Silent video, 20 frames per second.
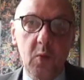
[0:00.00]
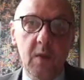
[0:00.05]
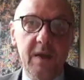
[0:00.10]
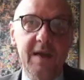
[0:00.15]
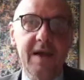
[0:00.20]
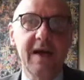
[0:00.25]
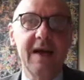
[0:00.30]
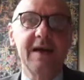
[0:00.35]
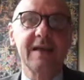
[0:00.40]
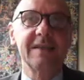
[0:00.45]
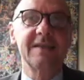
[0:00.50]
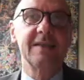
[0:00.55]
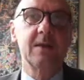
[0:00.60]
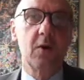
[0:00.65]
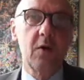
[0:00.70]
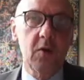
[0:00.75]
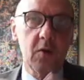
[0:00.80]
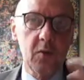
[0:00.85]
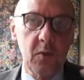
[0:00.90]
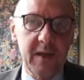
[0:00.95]
we are is
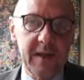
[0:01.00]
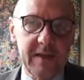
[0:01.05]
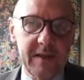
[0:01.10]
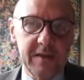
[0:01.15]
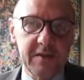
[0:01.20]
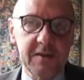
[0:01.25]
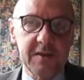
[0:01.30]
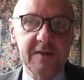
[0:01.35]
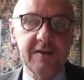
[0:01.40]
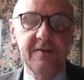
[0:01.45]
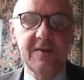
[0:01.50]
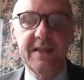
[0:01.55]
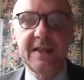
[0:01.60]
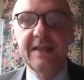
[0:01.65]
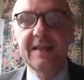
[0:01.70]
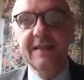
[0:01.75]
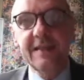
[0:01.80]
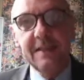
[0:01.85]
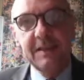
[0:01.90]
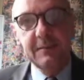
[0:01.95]
already the
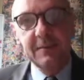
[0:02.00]
divinity.